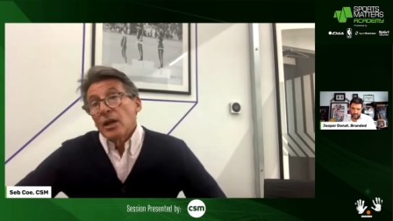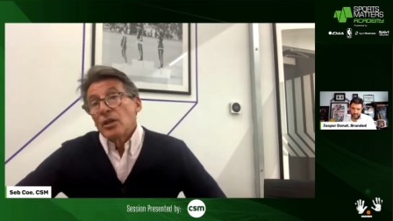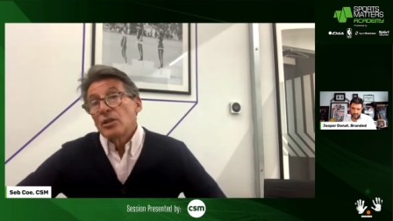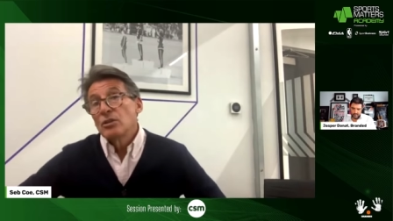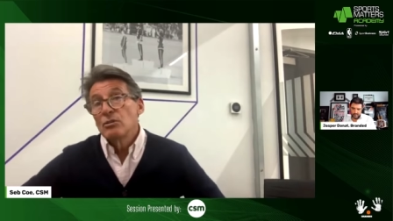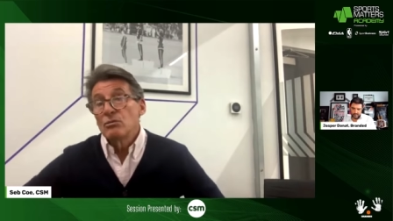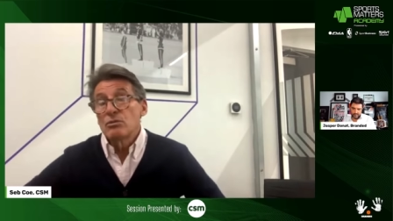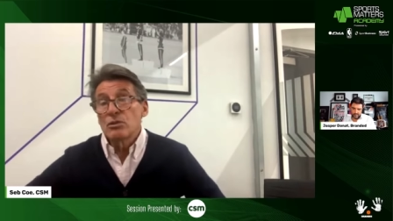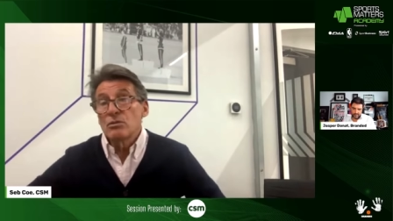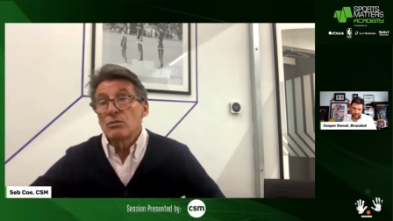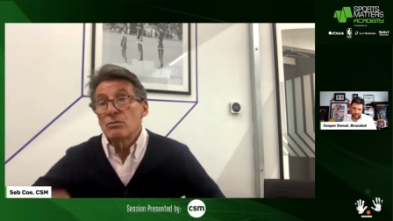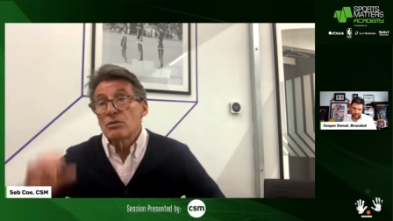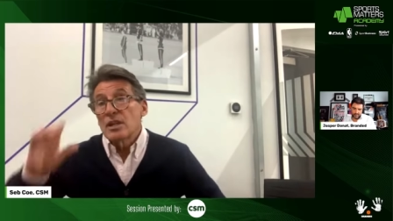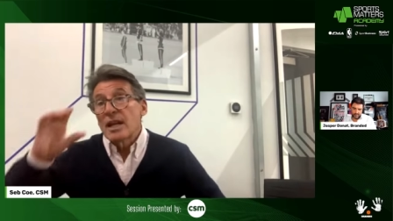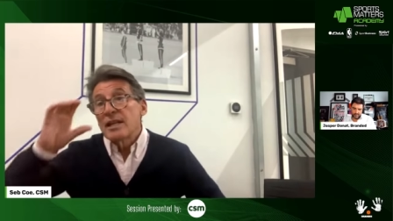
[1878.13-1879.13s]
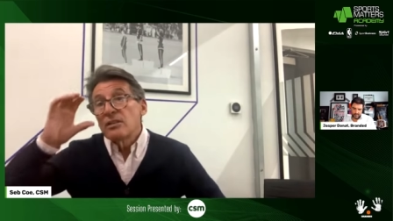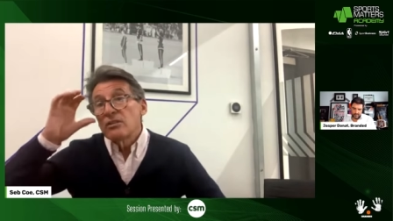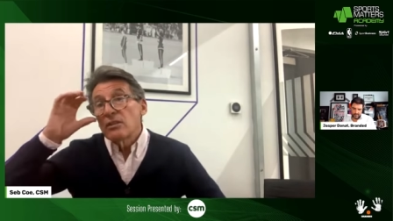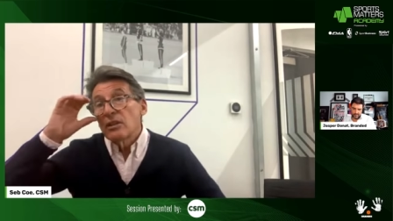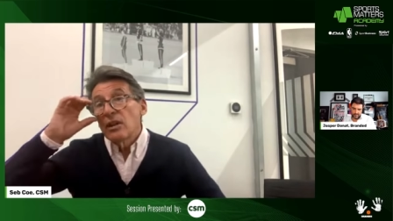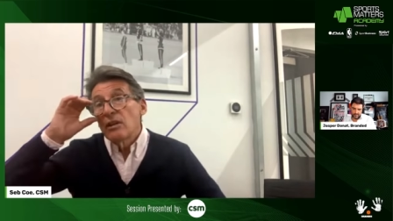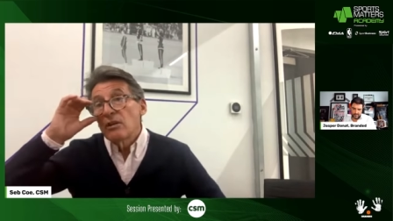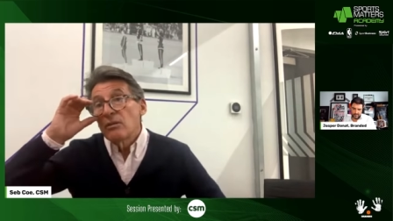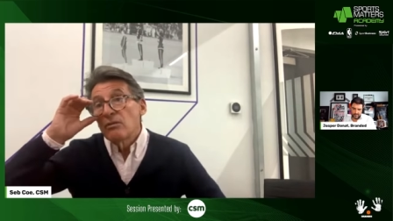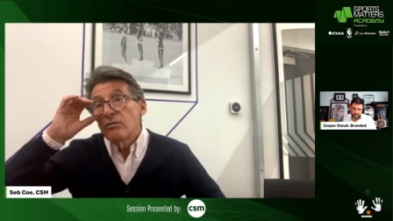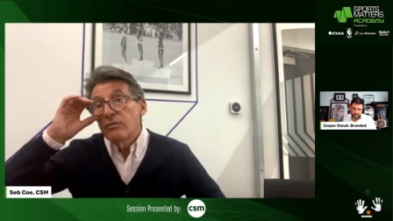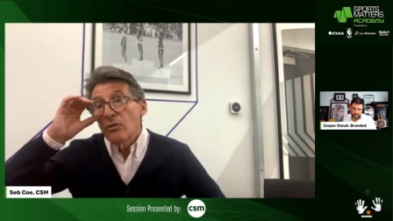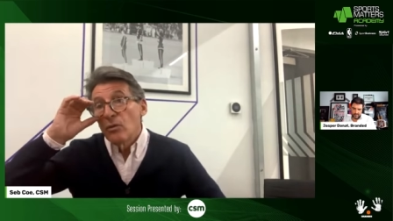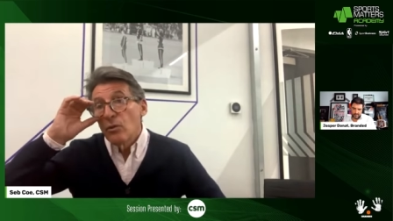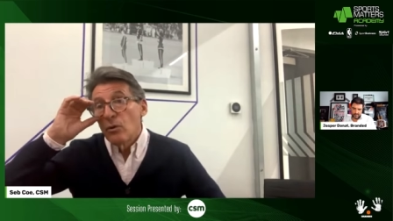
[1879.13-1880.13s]
you do tend to go
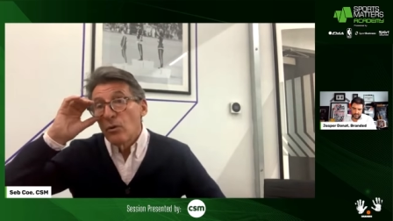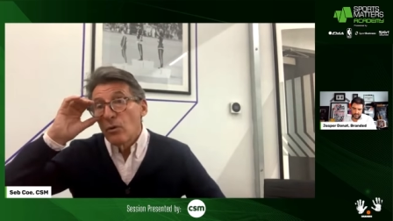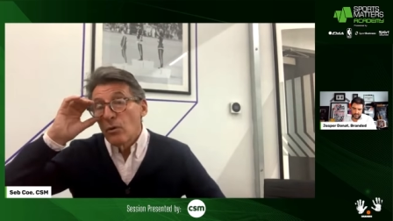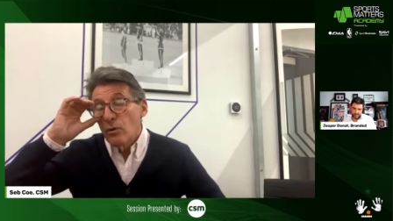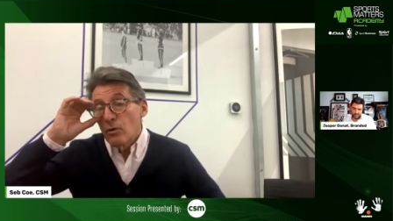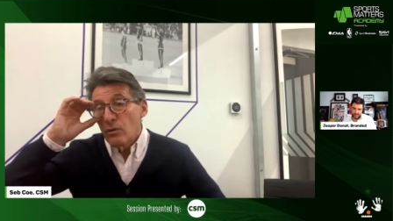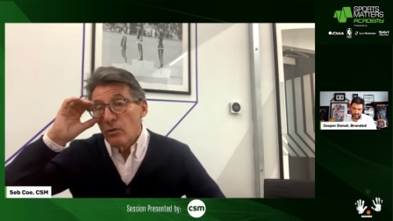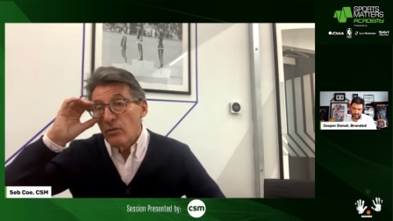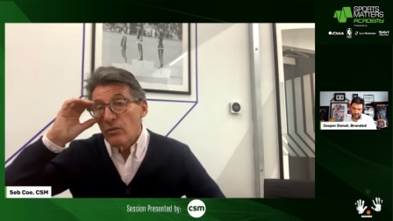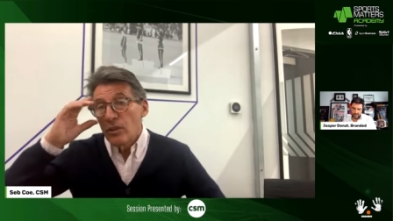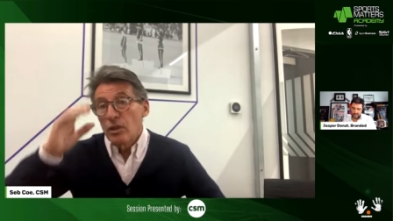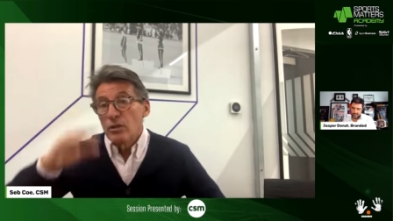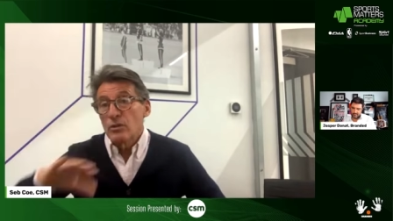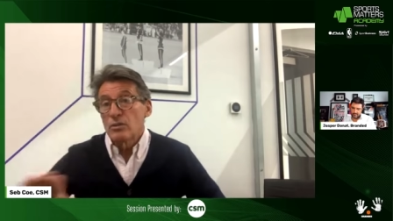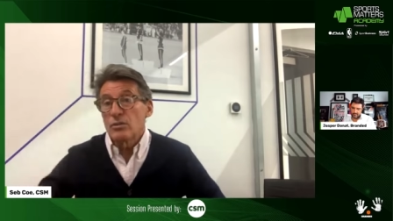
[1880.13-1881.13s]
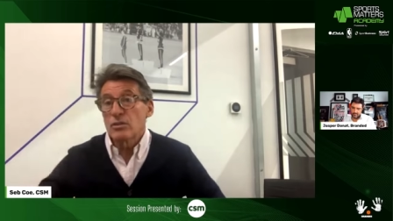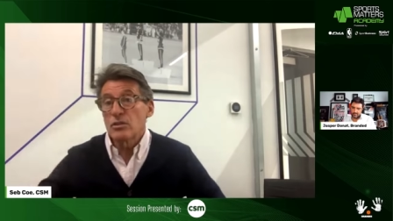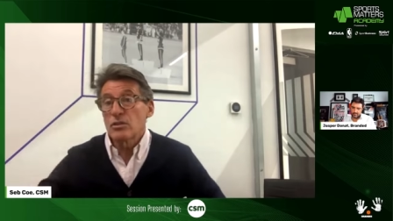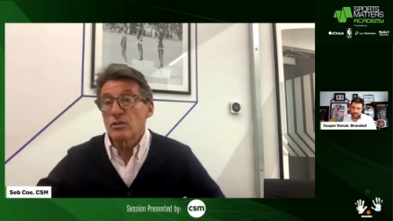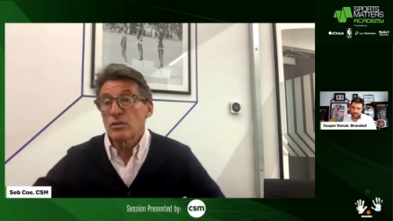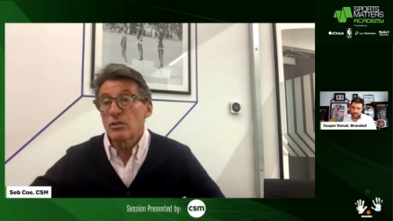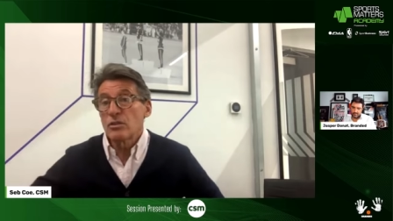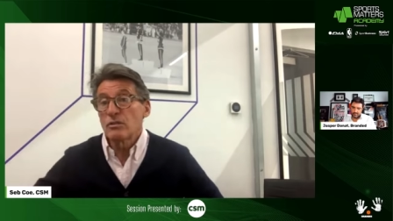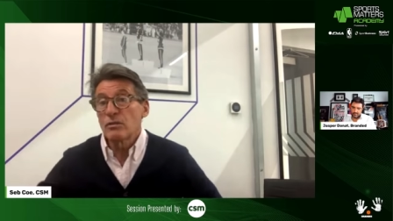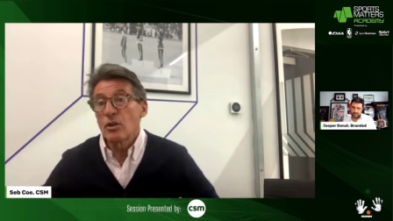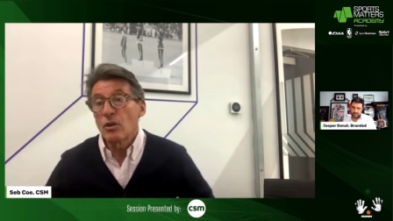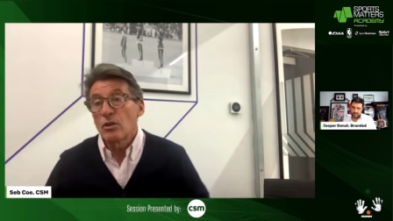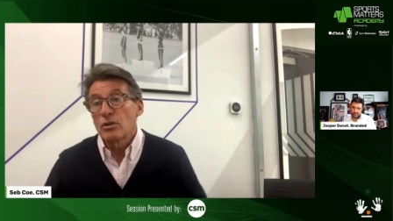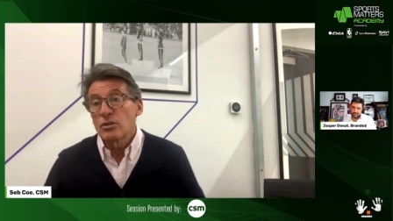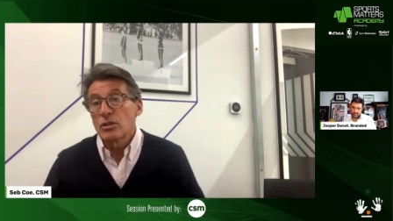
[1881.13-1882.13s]
for those that have
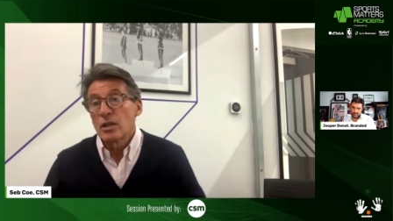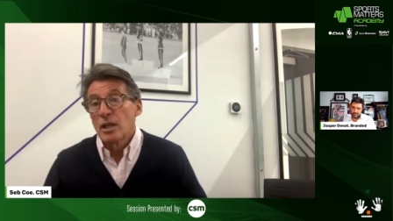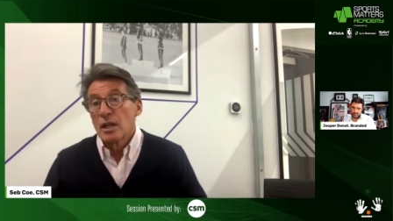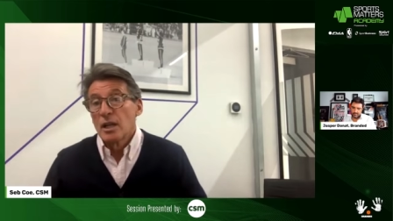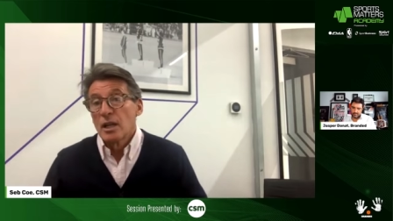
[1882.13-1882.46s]
got